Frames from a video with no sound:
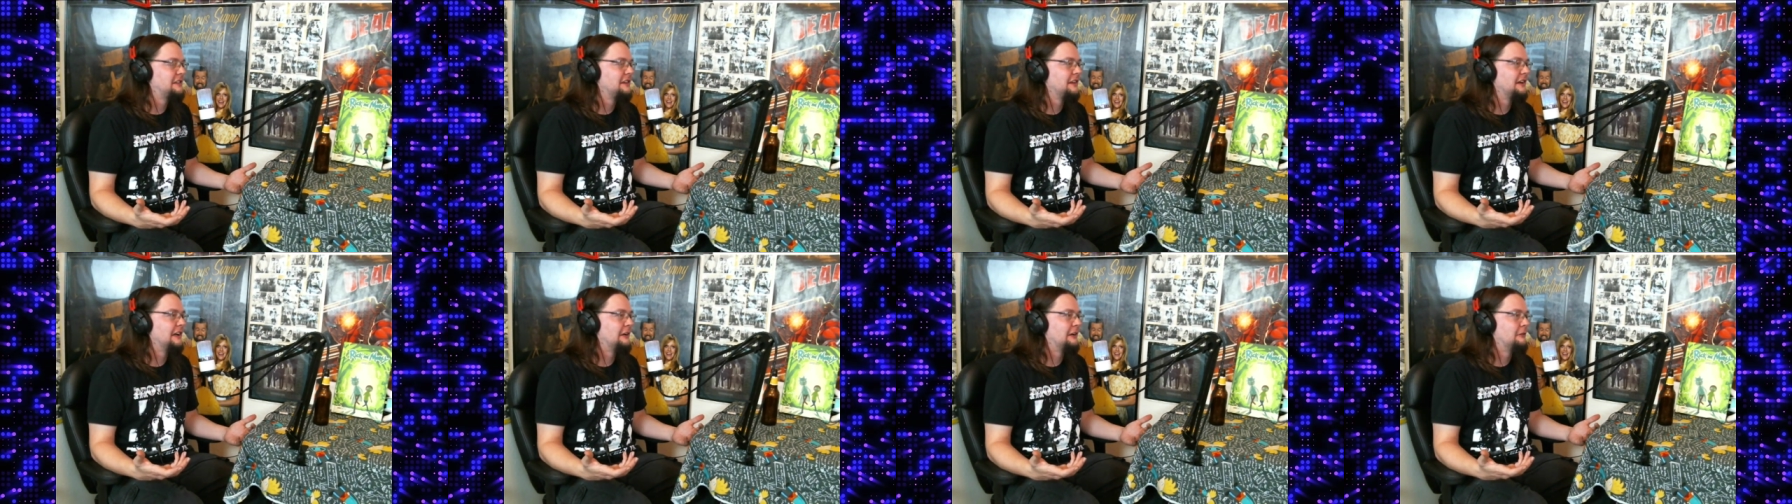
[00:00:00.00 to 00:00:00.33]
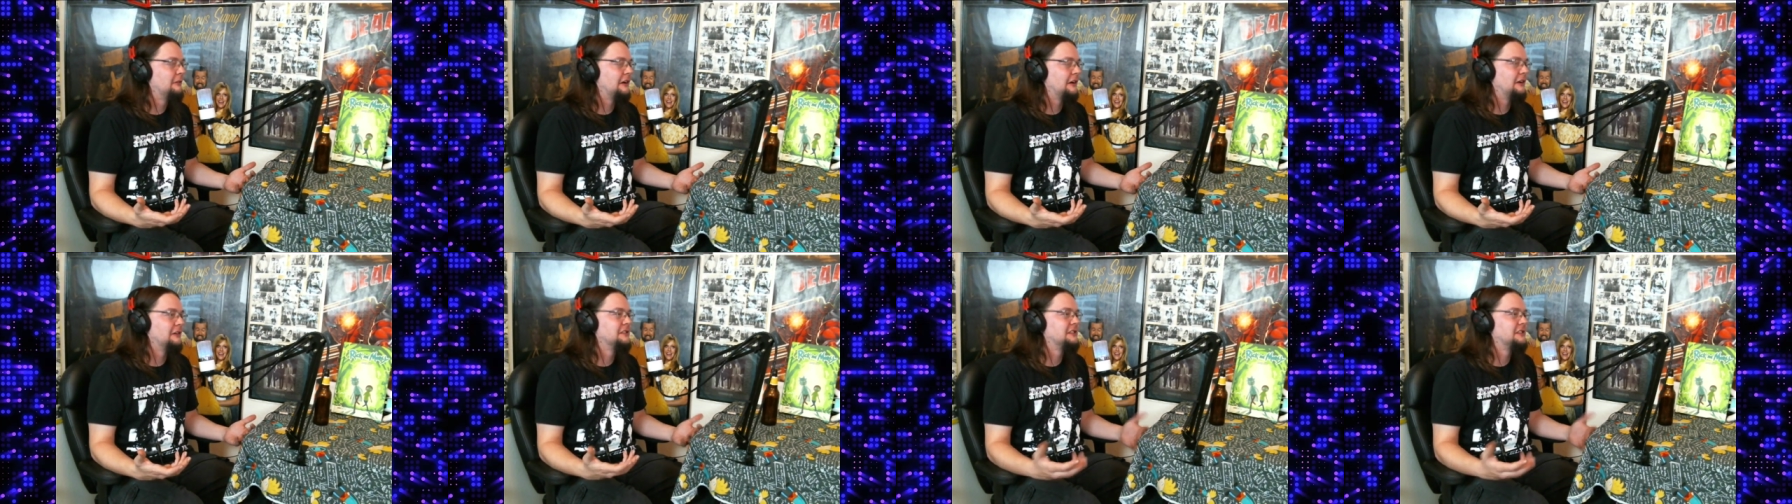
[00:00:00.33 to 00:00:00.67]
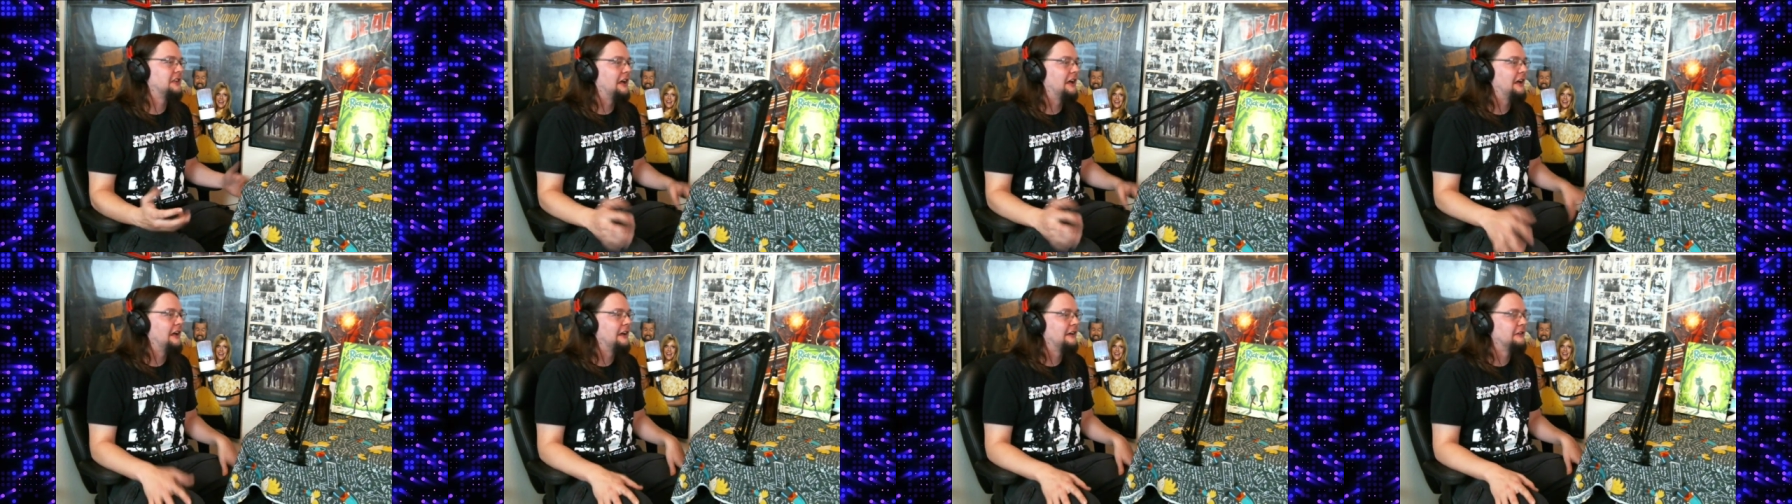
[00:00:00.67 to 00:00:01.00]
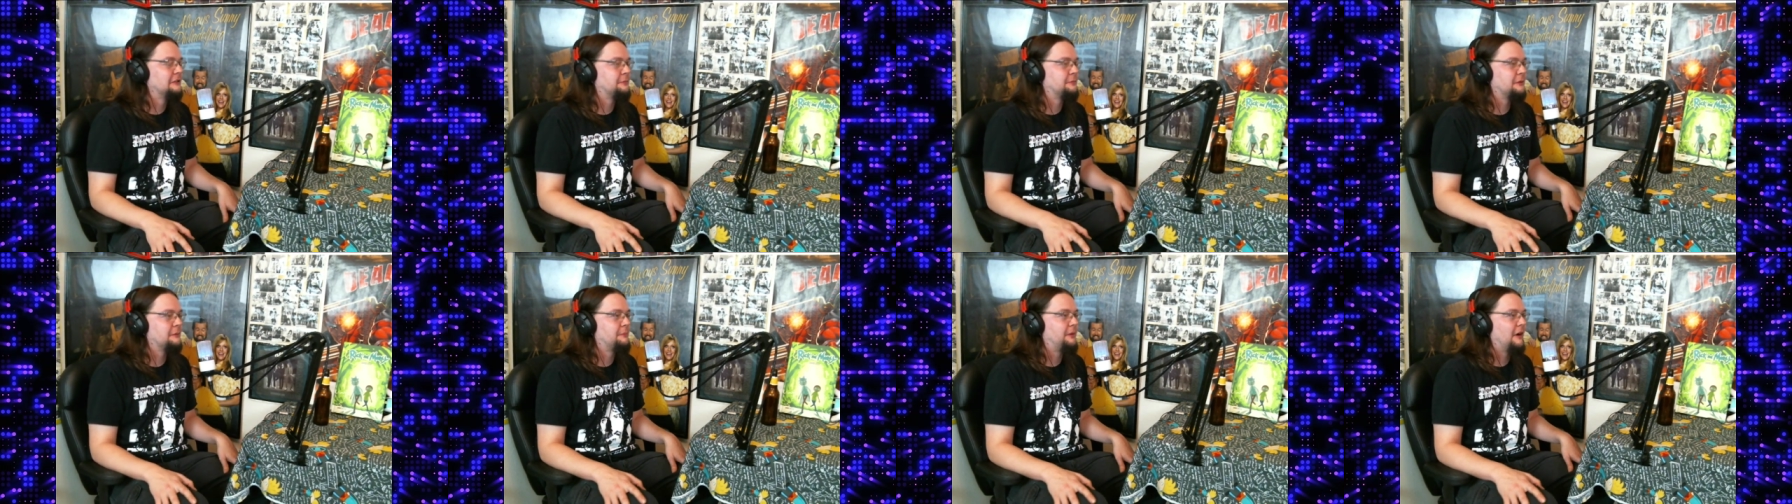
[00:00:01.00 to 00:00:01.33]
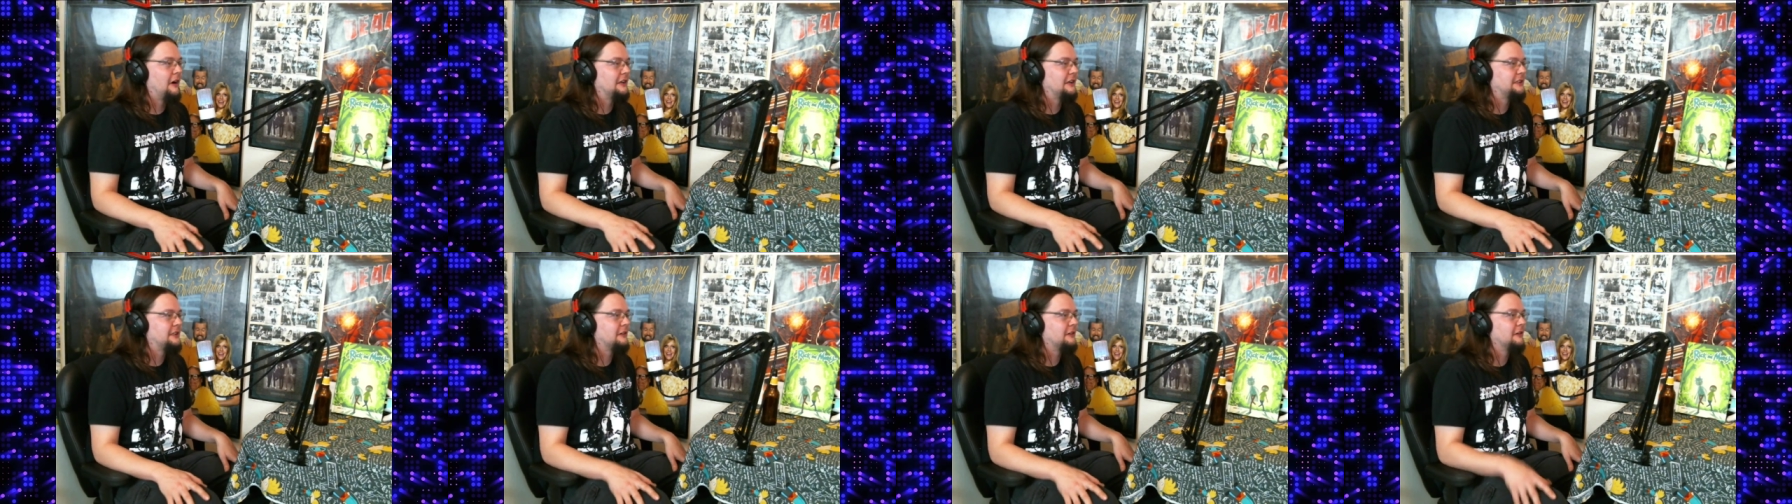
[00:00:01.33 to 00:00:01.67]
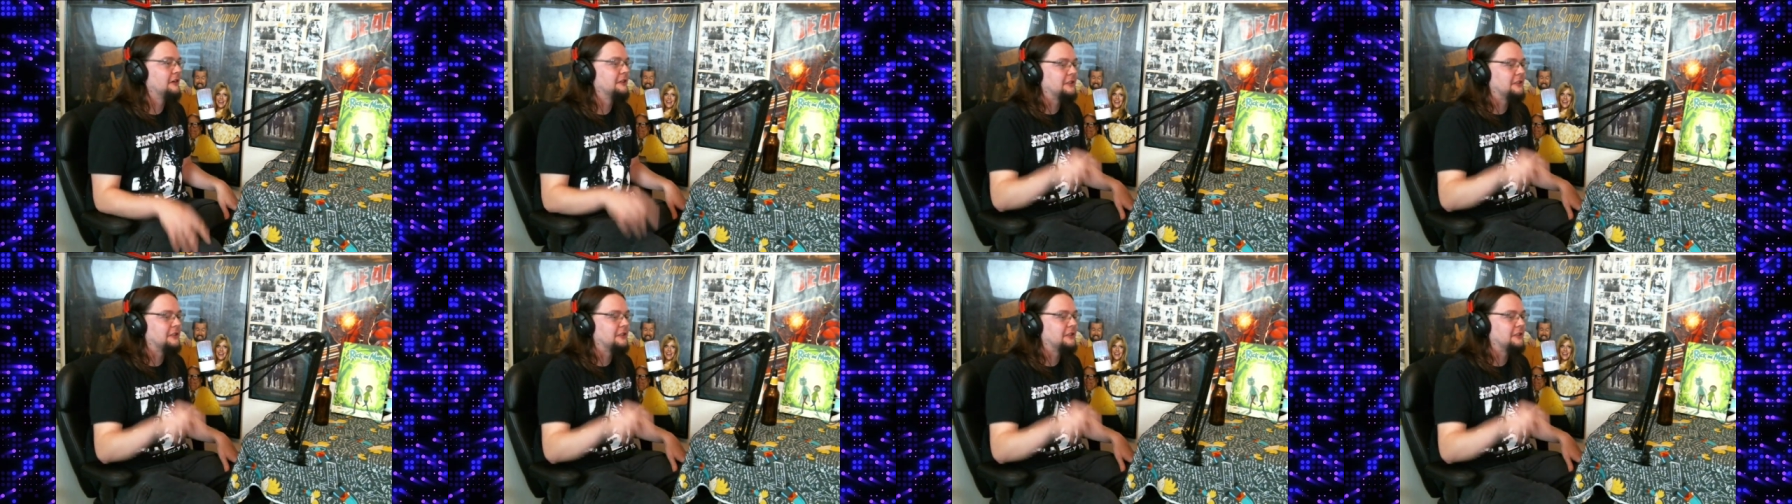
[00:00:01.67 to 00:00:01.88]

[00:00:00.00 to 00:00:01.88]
Like, what you're saying is preposterous